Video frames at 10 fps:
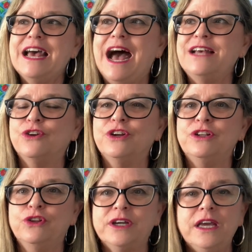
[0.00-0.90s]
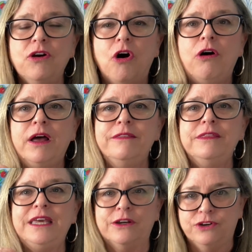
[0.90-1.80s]
I started looking on
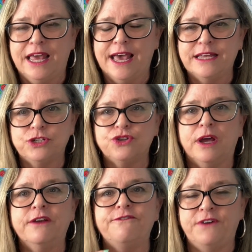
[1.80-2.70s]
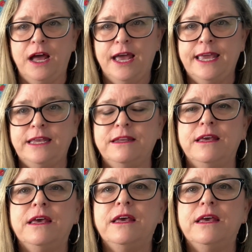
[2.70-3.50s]
the internet to try to find